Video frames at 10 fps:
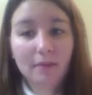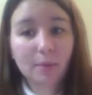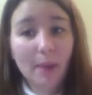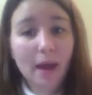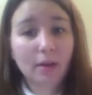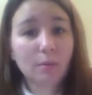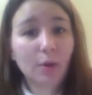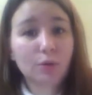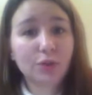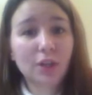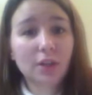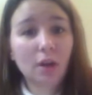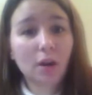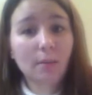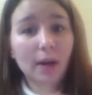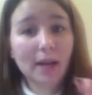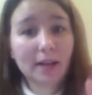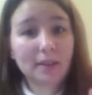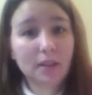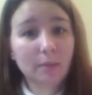the pattern posted on my
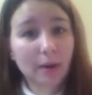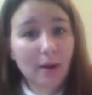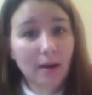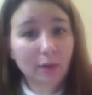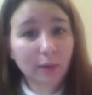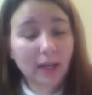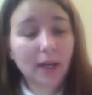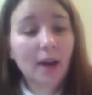Etsy and my Ravelry.